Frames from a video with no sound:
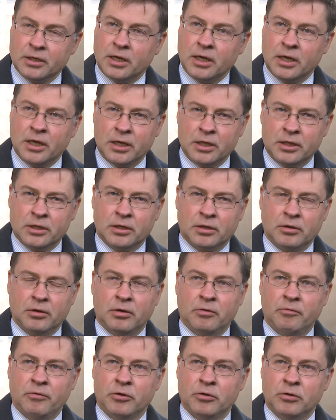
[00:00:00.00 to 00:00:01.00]
and
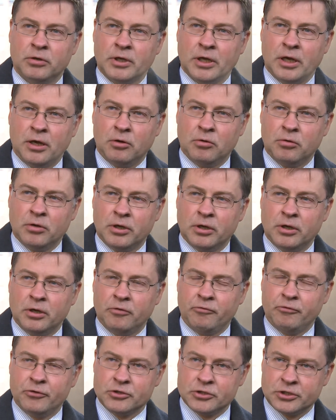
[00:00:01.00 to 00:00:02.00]
we'll
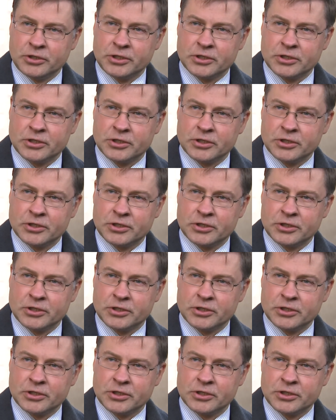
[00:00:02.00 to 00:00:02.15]
have further